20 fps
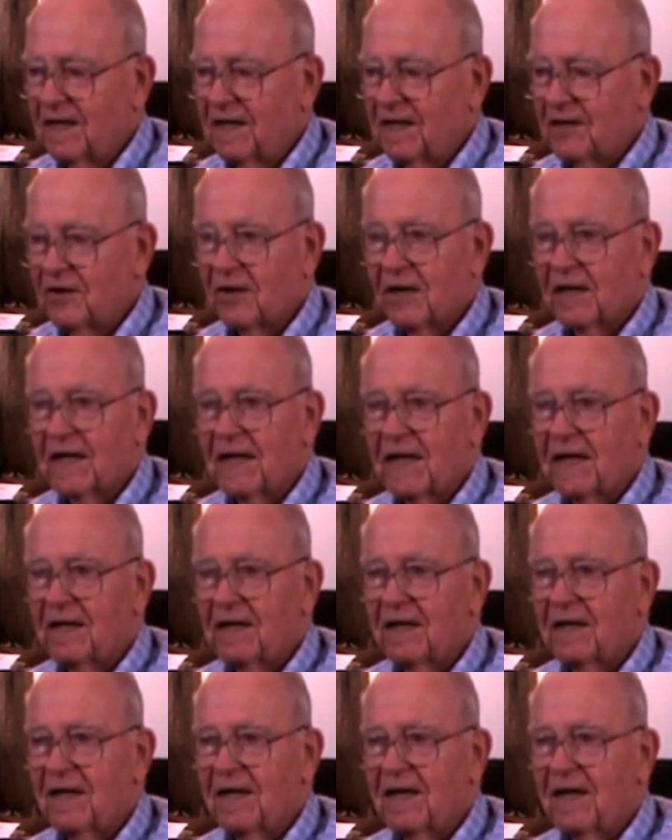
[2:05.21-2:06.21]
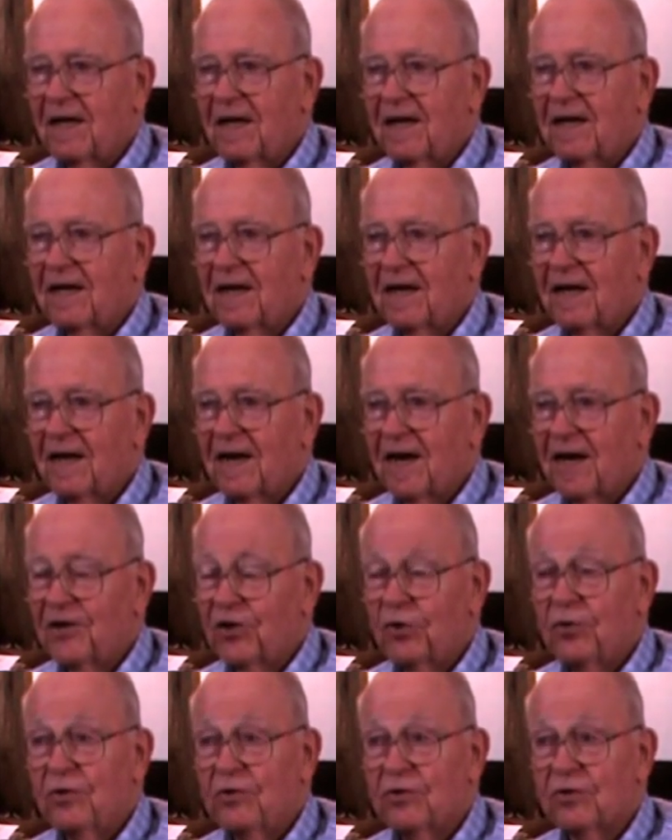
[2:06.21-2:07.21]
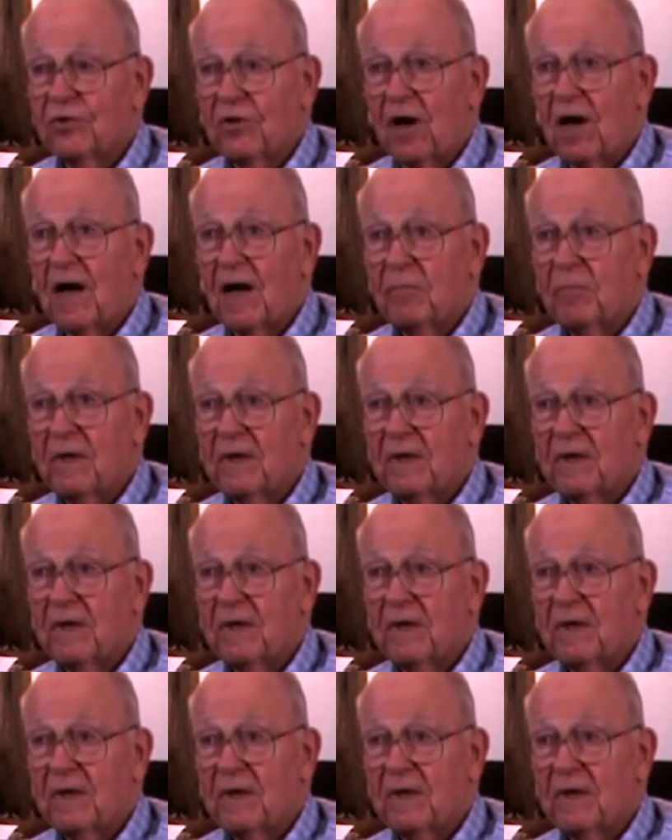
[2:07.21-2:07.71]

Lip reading: irrigate a huge crop,